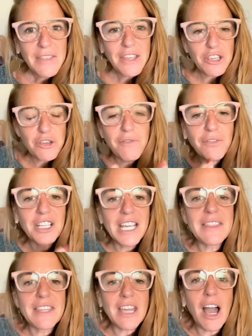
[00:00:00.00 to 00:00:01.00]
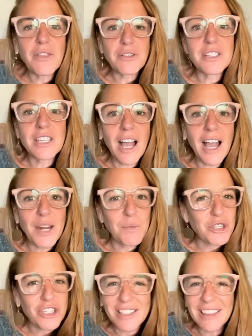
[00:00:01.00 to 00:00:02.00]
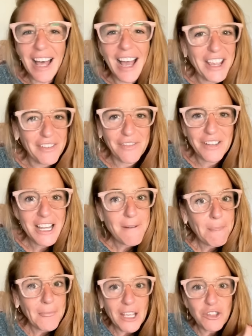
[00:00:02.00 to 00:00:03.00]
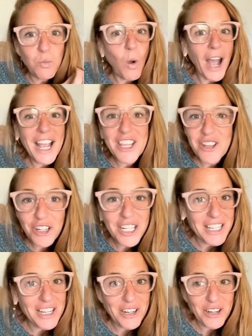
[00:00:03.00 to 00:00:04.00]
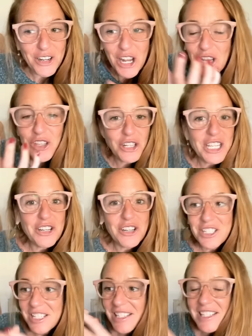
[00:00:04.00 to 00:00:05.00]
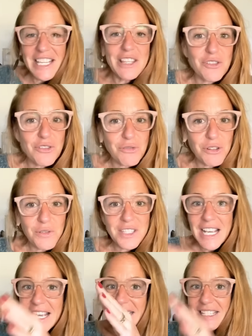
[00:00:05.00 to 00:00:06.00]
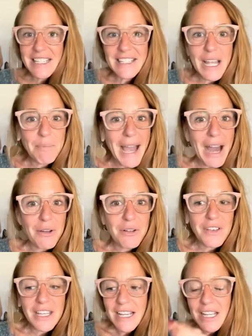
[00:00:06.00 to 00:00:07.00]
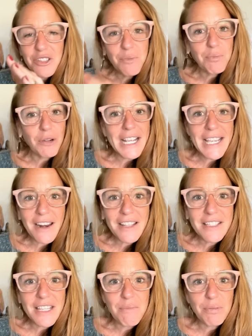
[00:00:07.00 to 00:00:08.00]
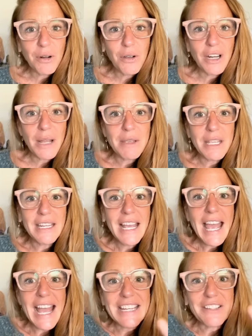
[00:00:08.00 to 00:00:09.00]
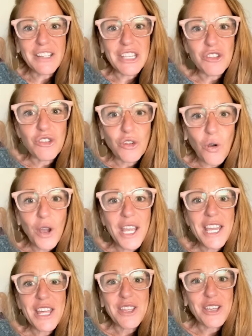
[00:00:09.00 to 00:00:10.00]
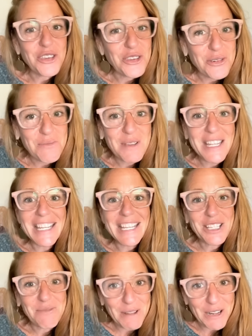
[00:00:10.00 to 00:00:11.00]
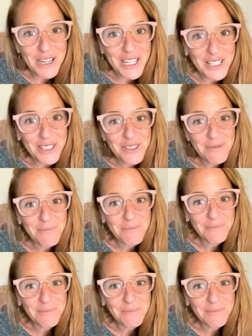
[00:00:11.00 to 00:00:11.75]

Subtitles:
that you forget the other side, which is life. It's why you're here. You're here to see the truths, to step out of it, to break out of deep programming, and to enjoy the human experience.